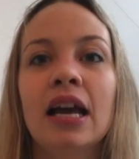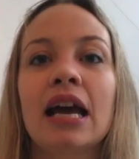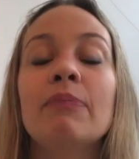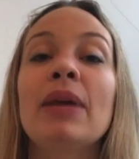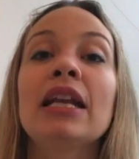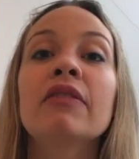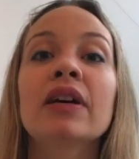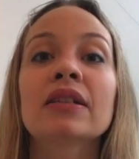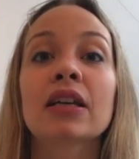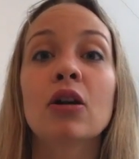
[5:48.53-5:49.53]
And many of
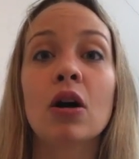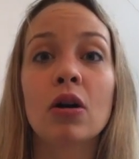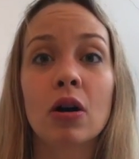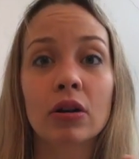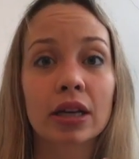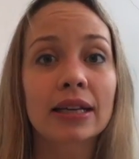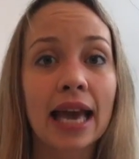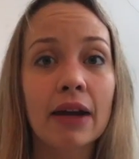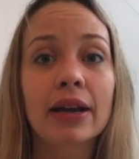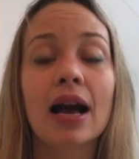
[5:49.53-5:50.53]
us can
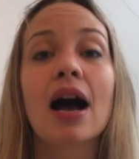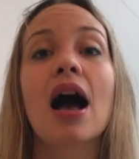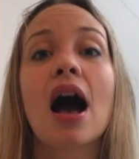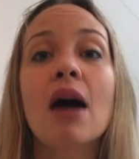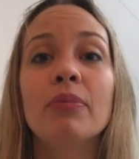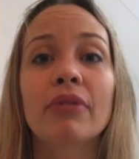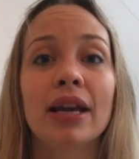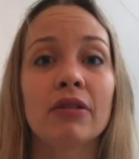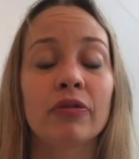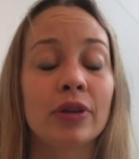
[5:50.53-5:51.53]
carry a
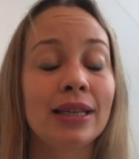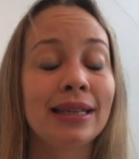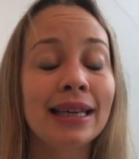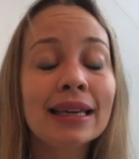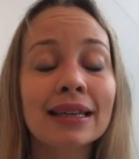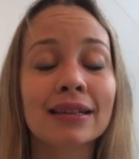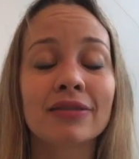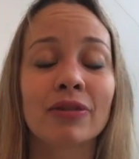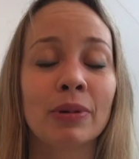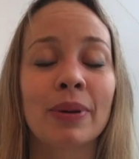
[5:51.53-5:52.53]
heartbreak for years
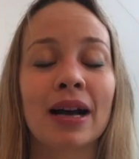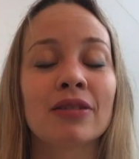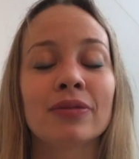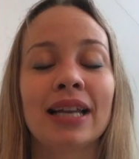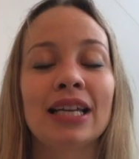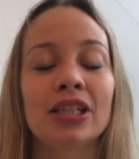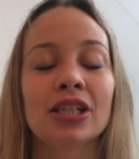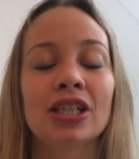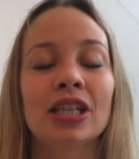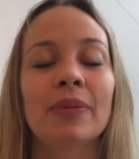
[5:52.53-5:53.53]
from a past
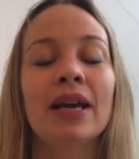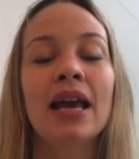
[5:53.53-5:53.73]
relationship.